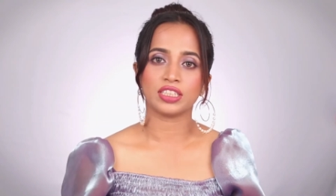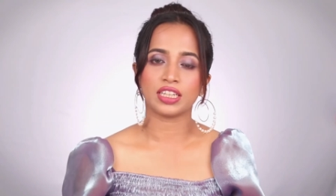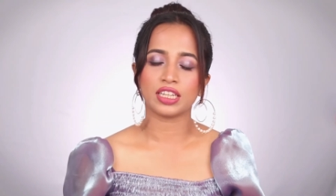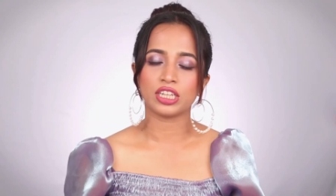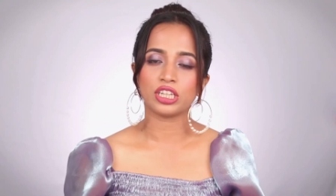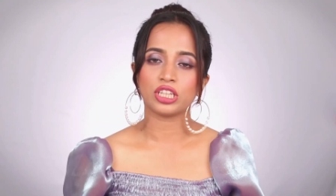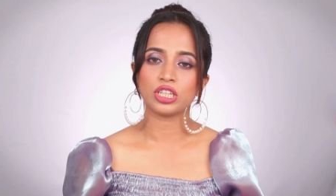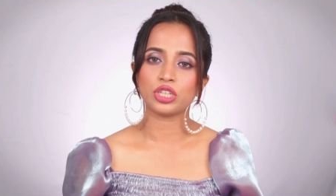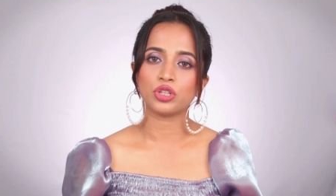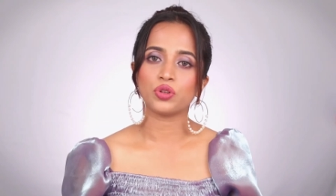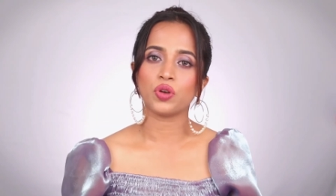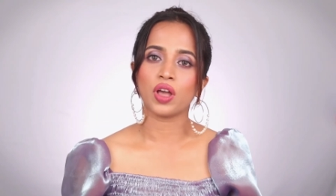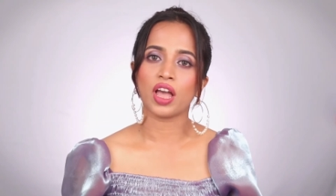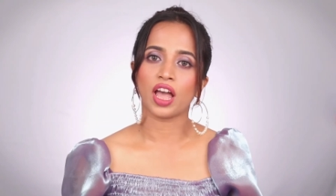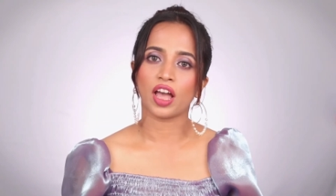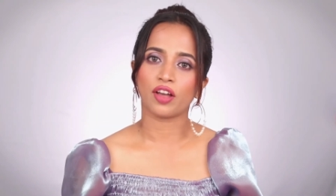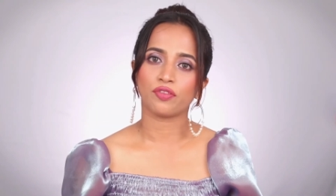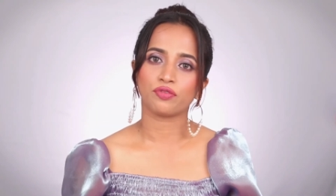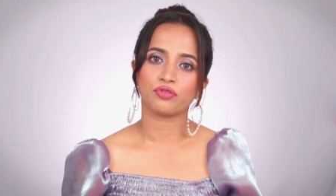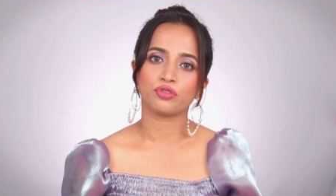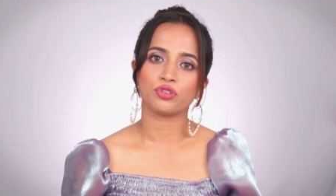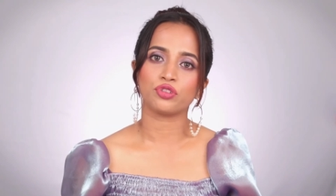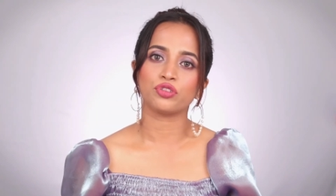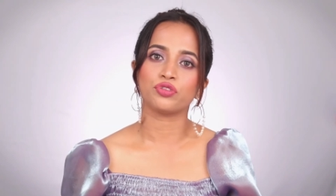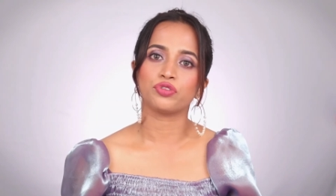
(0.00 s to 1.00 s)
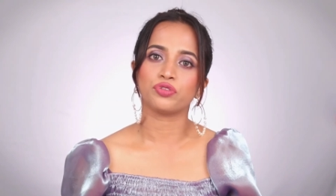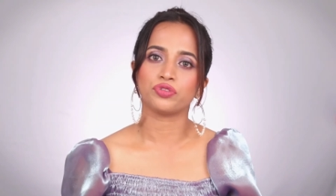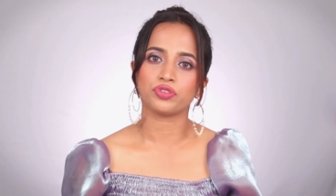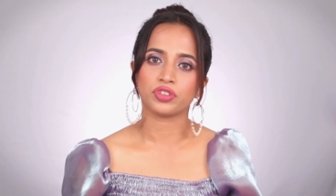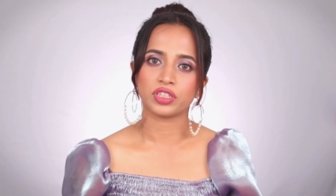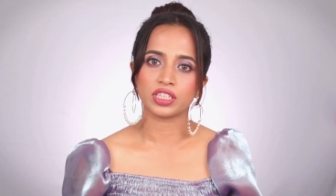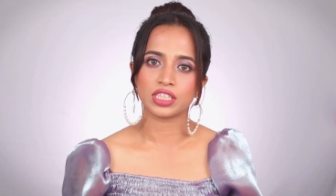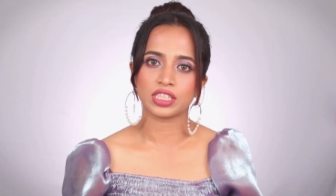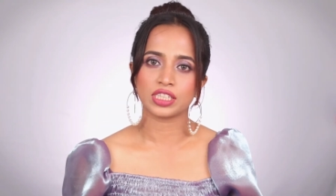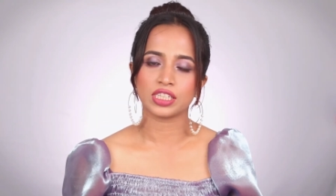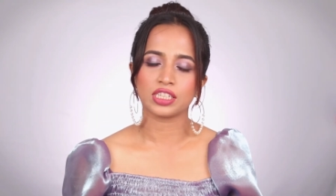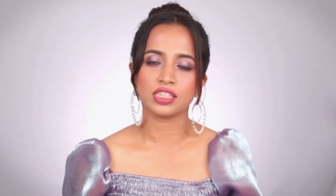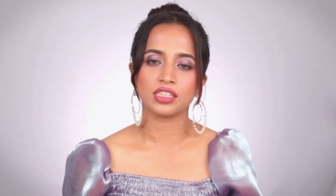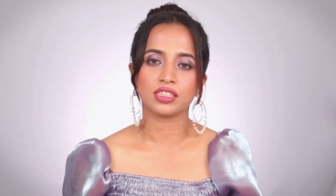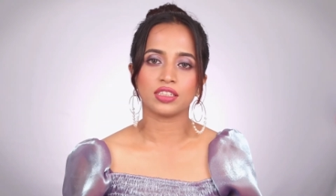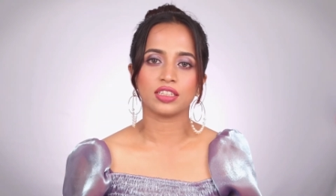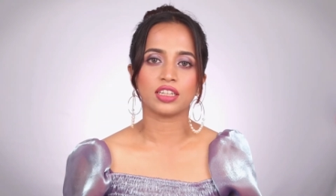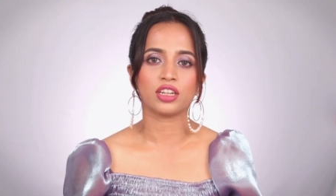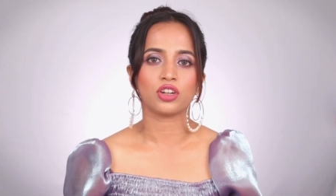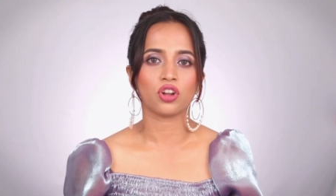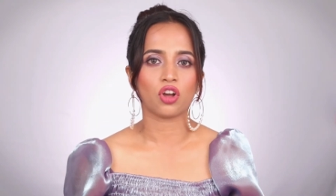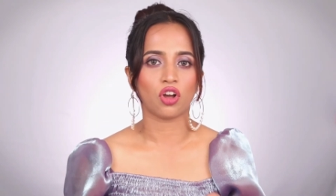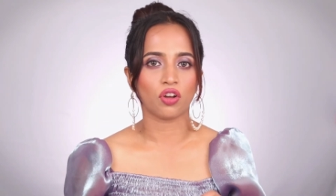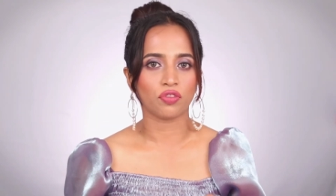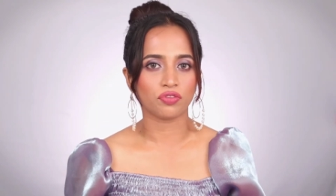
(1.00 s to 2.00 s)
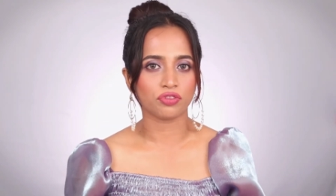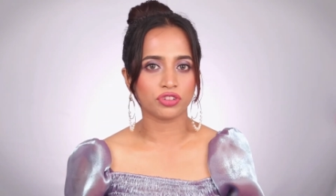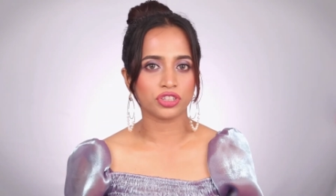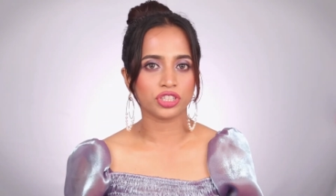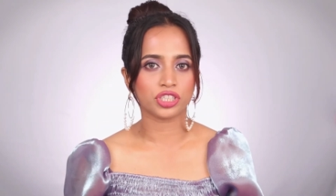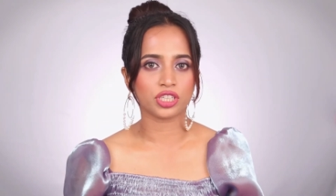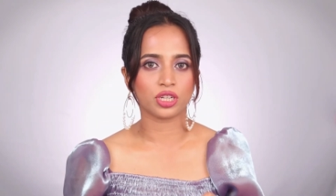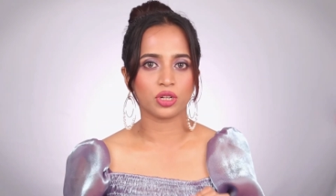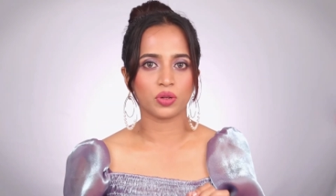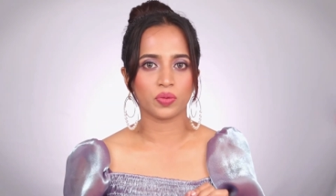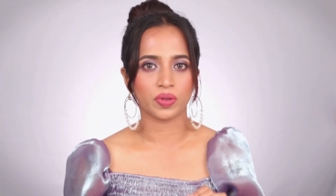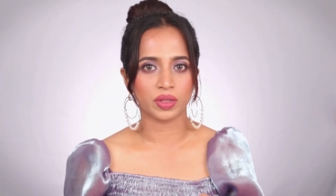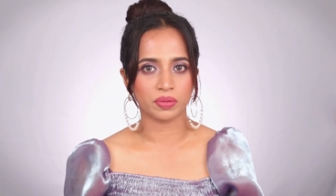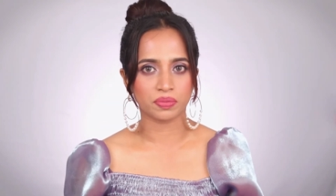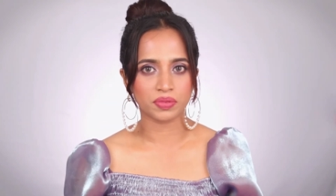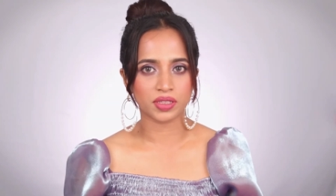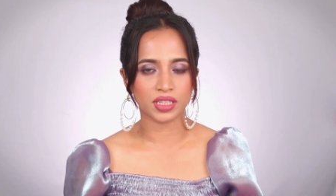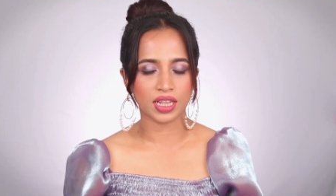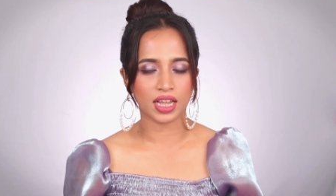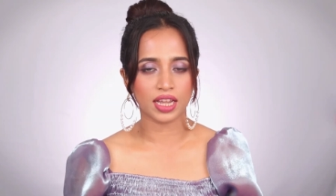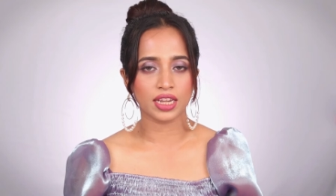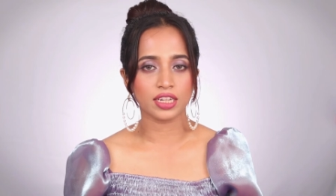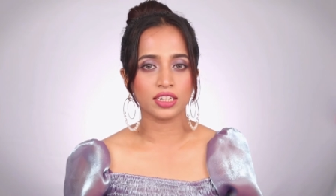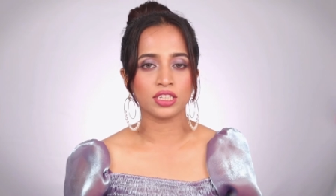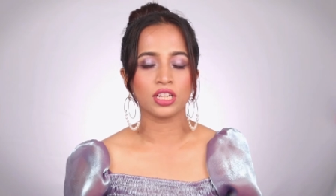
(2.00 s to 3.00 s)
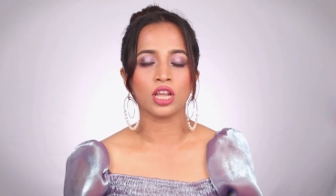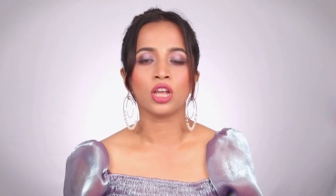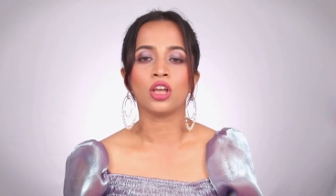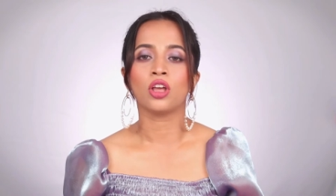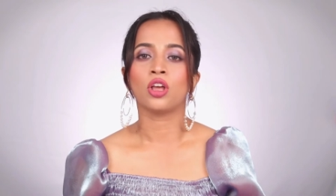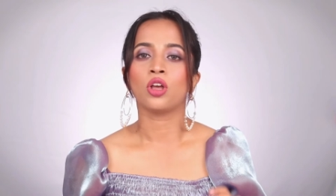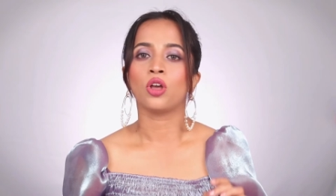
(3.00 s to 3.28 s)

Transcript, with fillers: then you have to visit their official website